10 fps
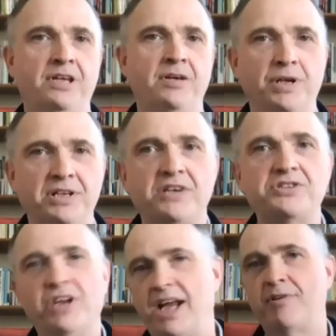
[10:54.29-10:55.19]
But does
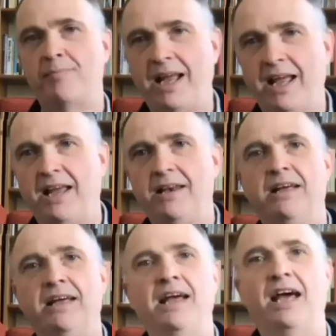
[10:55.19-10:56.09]
God have a plan
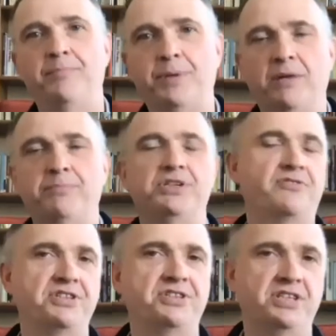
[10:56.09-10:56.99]
and a purpose for
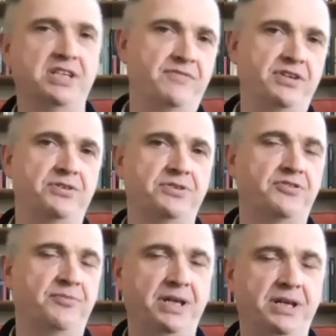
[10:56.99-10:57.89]
us as individuals, for
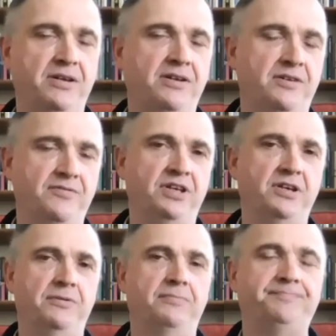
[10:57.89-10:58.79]
me and for you?